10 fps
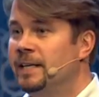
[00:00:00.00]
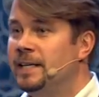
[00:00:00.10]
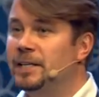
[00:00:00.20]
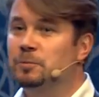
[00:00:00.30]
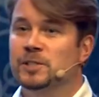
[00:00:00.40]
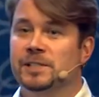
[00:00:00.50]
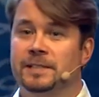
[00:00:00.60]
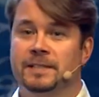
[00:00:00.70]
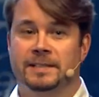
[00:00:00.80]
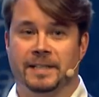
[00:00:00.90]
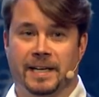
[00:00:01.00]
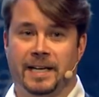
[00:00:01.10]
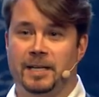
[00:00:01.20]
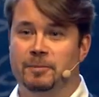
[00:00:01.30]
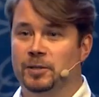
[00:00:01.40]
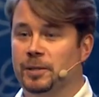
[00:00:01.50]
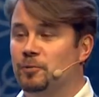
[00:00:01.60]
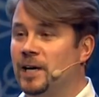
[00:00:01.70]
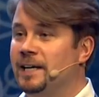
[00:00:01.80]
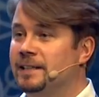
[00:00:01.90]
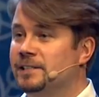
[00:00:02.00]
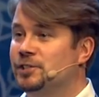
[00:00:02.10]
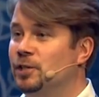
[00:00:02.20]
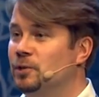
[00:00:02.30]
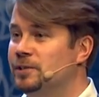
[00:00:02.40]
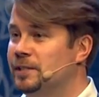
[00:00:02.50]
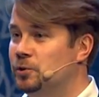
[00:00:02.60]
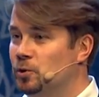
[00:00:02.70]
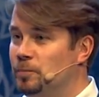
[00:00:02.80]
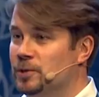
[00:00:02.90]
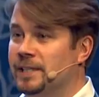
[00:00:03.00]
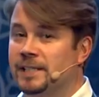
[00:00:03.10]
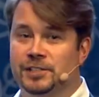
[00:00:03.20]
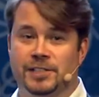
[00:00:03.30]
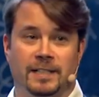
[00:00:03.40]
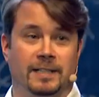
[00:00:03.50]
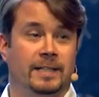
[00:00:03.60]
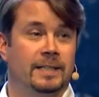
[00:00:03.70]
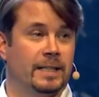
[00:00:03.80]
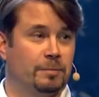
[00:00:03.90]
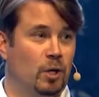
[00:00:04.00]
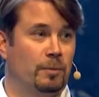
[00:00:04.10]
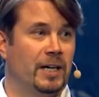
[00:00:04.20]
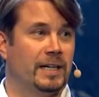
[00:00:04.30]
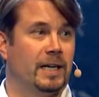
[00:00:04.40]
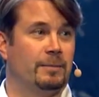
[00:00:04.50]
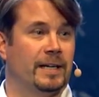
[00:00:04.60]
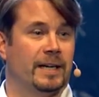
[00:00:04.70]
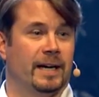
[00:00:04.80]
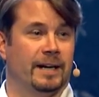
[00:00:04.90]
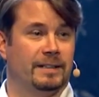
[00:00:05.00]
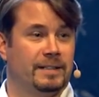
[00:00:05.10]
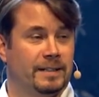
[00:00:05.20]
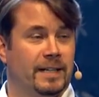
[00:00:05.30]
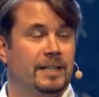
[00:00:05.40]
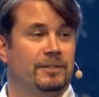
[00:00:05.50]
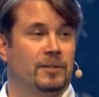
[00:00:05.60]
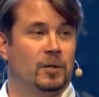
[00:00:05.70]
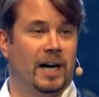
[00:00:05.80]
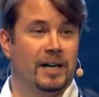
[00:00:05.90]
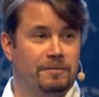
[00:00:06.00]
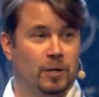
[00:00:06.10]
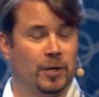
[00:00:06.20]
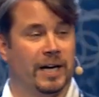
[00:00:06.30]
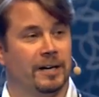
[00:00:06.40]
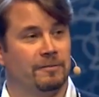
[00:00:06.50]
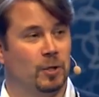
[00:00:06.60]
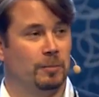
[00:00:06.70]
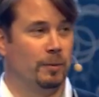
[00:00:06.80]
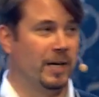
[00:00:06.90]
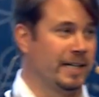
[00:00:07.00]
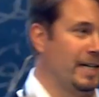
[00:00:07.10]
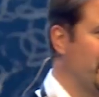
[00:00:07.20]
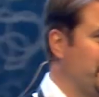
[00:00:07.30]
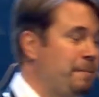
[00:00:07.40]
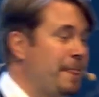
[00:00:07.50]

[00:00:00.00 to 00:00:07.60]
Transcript: It was the game or the brand that showed the true potential that mobile gaming had, that iPhone had for mobile gaming.